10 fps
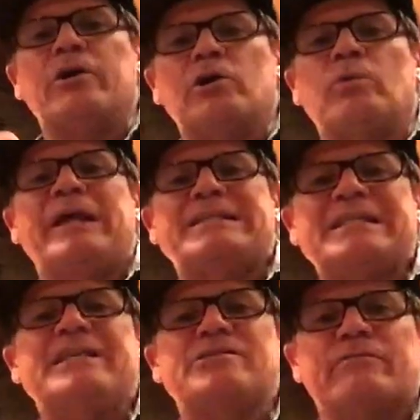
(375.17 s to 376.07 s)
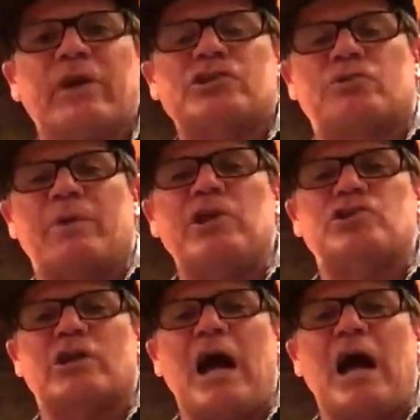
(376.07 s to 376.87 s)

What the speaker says: a great season of restoration.